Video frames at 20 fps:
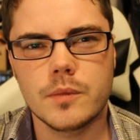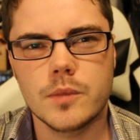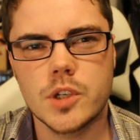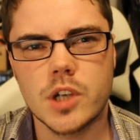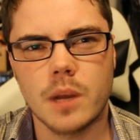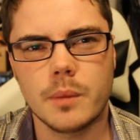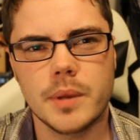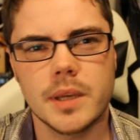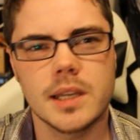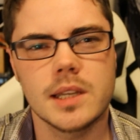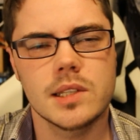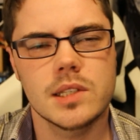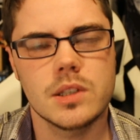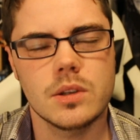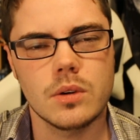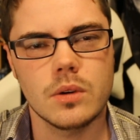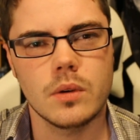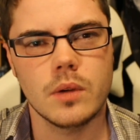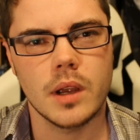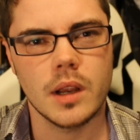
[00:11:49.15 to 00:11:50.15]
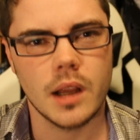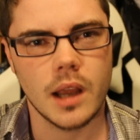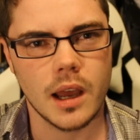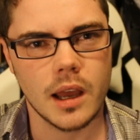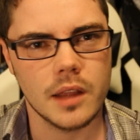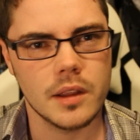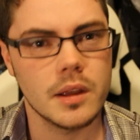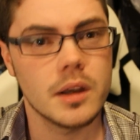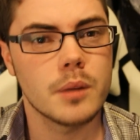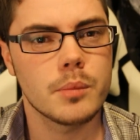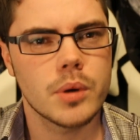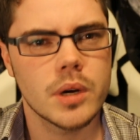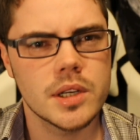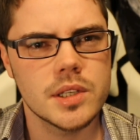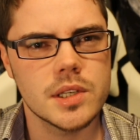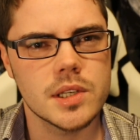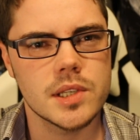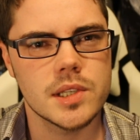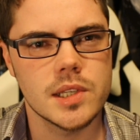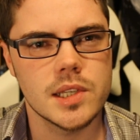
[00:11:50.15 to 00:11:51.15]
jumping into an
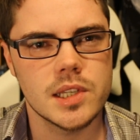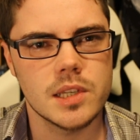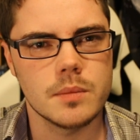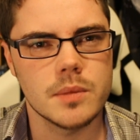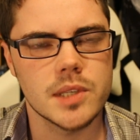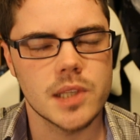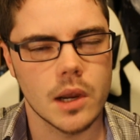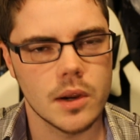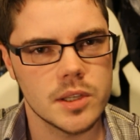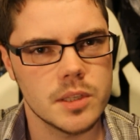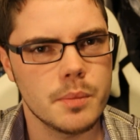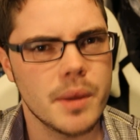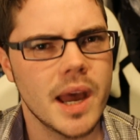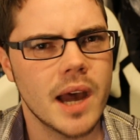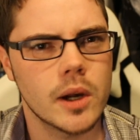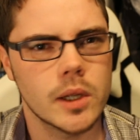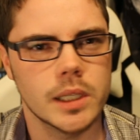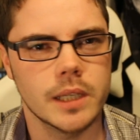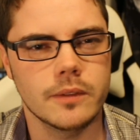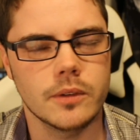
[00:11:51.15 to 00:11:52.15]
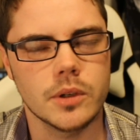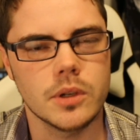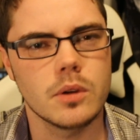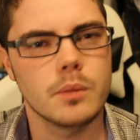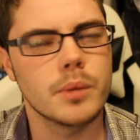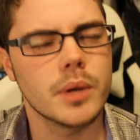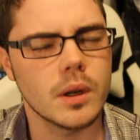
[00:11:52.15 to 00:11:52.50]
apprentice system is going to power level you,